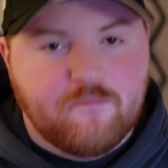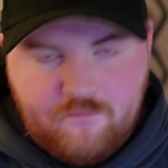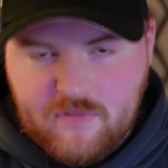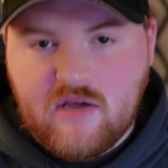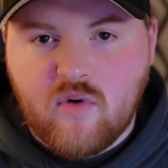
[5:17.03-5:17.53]

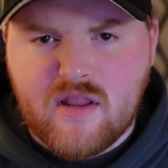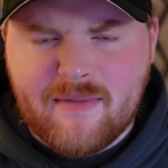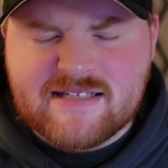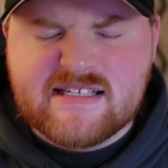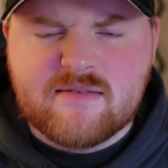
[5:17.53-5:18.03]
being one of the
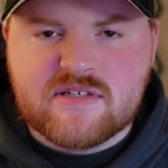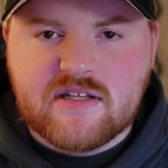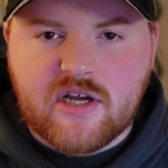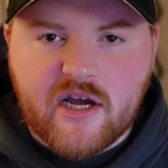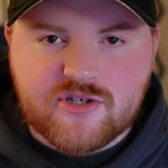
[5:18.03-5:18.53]
best teams
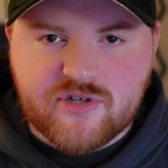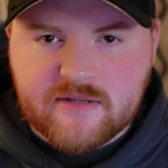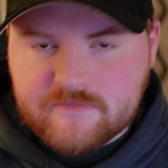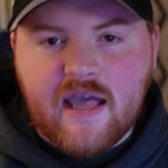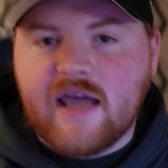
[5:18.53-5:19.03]
in the country.
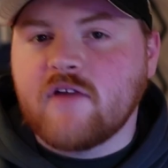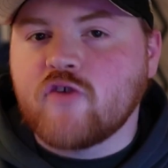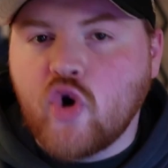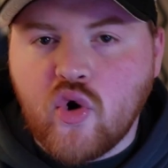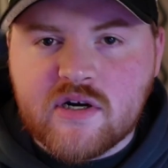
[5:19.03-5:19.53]
And of
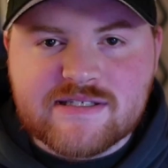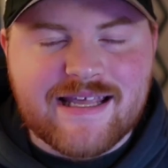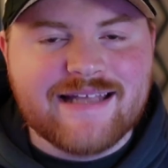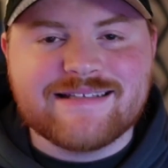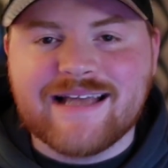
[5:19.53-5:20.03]
course,
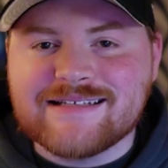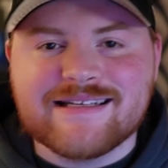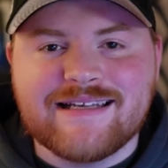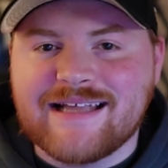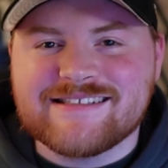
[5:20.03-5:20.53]
it
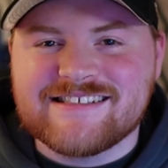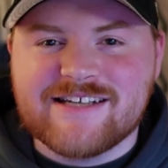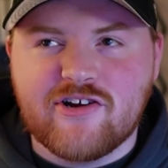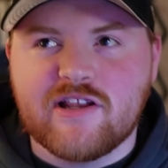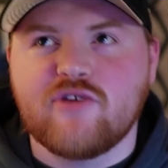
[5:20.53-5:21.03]
doesn't
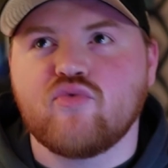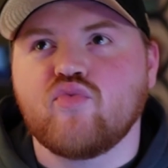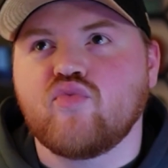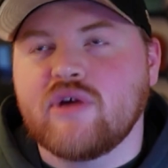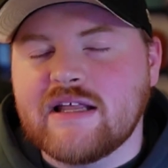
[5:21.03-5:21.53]
necessarily
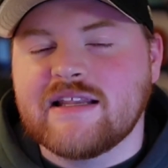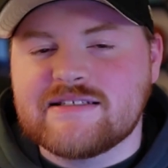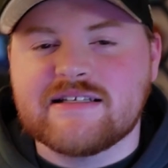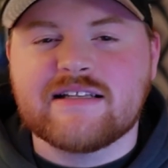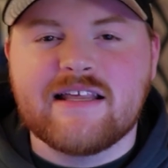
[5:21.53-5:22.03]

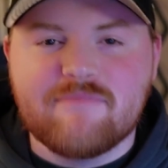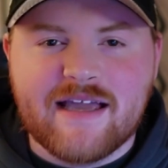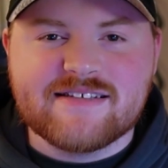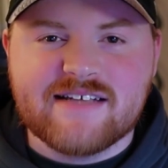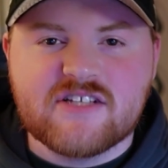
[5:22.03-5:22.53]
realistically
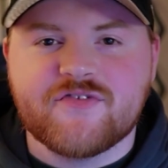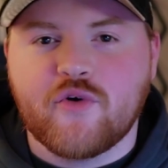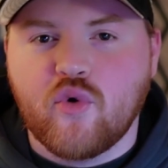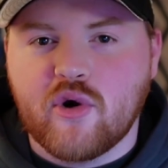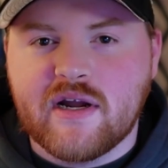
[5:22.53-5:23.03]
make sense for
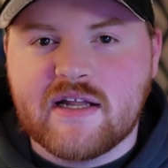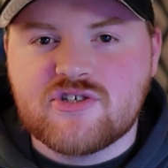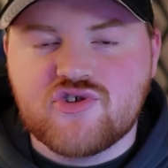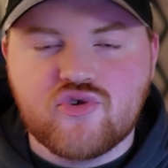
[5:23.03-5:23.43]
Oregon